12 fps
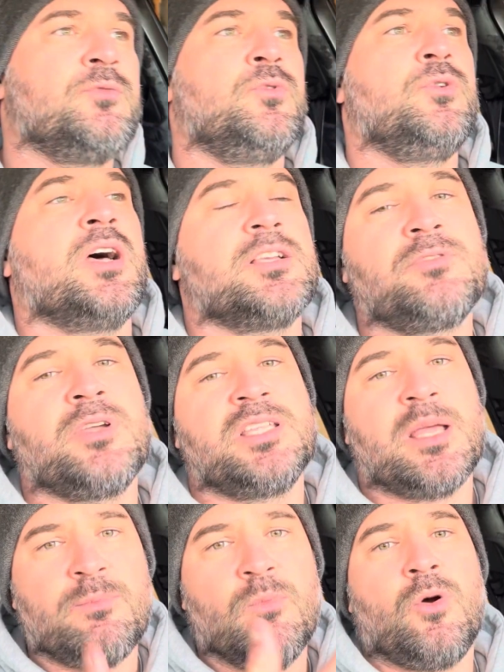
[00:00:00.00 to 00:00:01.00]
who has to
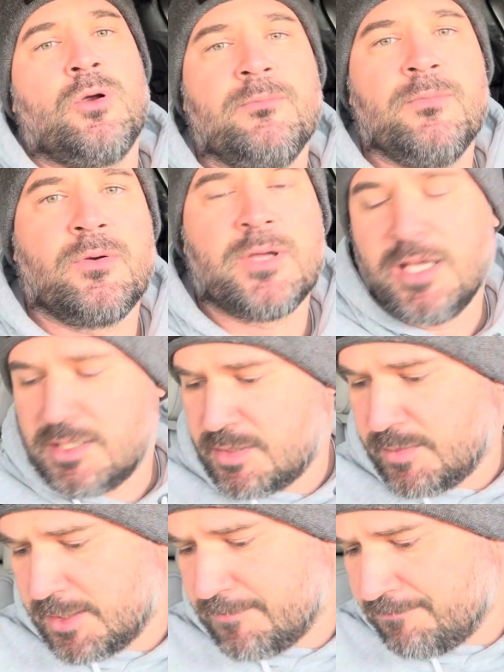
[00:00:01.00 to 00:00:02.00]
adapt more, okay, as a
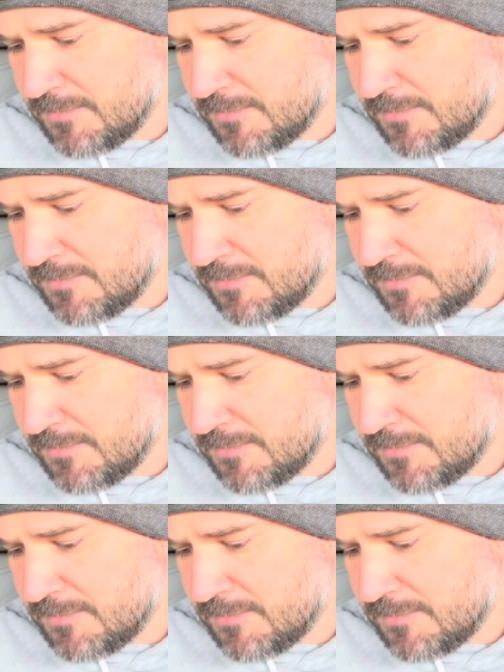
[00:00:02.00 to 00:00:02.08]
man.